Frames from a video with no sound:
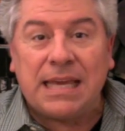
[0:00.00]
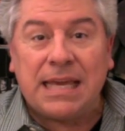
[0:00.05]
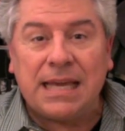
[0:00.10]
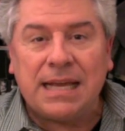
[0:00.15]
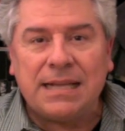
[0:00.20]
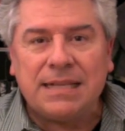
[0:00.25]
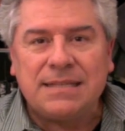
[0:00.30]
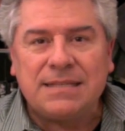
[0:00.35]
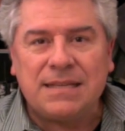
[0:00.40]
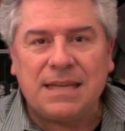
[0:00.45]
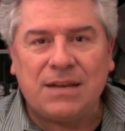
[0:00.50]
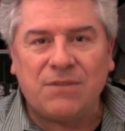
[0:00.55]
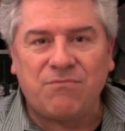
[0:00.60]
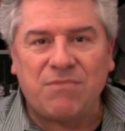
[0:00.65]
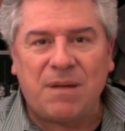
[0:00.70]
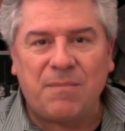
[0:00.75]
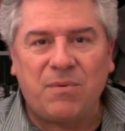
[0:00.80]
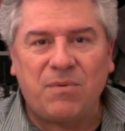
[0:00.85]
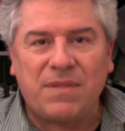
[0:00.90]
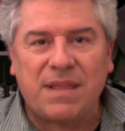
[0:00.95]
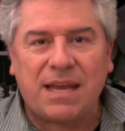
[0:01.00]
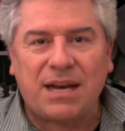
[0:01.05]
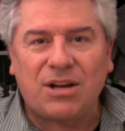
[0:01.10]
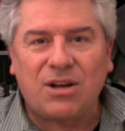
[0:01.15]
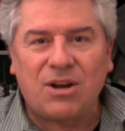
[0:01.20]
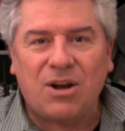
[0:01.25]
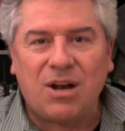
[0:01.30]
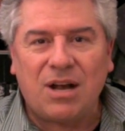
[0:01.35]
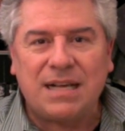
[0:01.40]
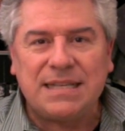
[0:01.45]
kids in Rebel Without a
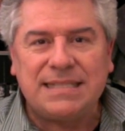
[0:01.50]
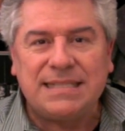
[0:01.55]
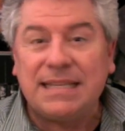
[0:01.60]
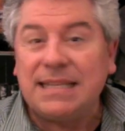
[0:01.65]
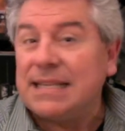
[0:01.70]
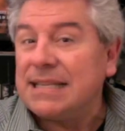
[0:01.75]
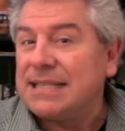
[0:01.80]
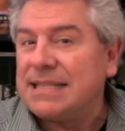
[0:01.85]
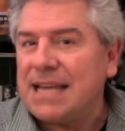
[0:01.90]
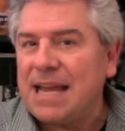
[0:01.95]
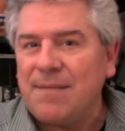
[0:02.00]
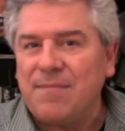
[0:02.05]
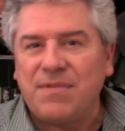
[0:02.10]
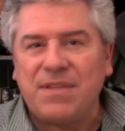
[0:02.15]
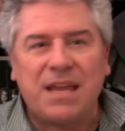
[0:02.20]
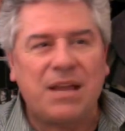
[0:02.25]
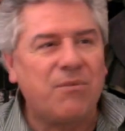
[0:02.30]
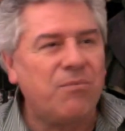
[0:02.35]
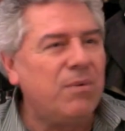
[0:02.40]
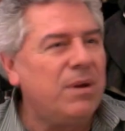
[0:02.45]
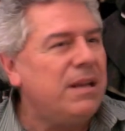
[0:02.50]
Cause, did the same thing.